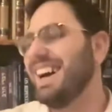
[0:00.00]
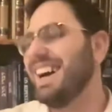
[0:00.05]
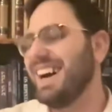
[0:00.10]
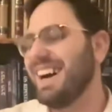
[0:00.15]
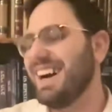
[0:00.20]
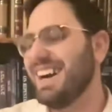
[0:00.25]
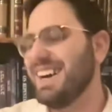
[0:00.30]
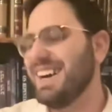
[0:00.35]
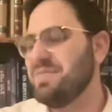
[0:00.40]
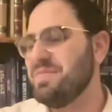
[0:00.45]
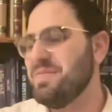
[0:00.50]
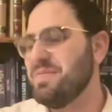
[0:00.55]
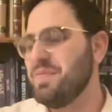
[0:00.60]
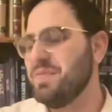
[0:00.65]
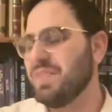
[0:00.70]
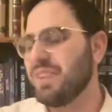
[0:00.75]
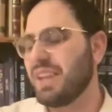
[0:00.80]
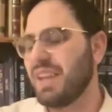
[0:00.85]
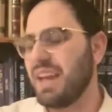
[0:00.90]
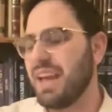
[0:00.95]

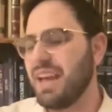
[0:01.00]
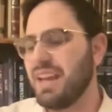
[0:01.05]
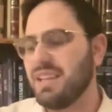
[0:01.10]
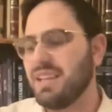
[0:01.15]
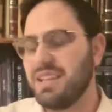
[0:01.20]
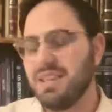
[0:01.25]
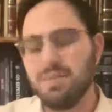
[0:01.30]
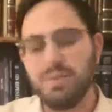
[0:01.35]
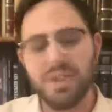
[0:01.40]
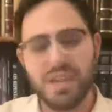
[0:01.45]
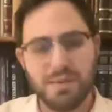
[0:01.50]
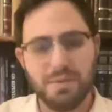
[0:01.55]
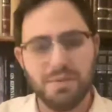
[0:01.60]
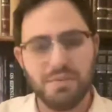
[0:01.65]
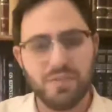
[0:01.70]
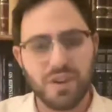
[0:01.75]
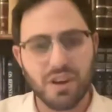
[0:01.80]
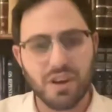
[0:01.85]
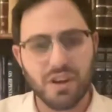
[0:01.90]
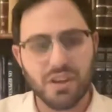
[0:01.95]
Um, and he became
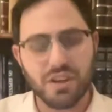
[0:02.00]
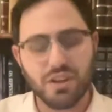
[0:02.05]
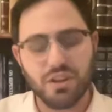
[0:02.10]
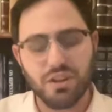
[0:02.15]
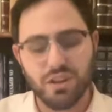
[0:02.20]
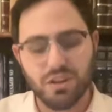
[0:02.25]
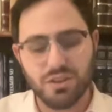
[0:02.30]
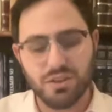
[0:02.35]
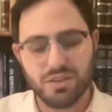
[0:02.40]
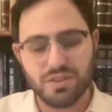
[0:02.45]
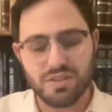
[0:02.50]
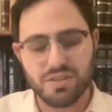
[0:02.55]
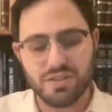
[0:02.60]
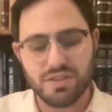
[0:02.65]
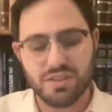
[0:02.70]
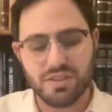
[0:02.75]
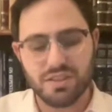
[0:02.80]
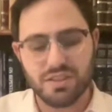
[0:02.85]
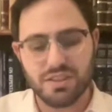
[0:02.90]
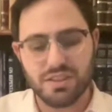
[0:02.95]
a very close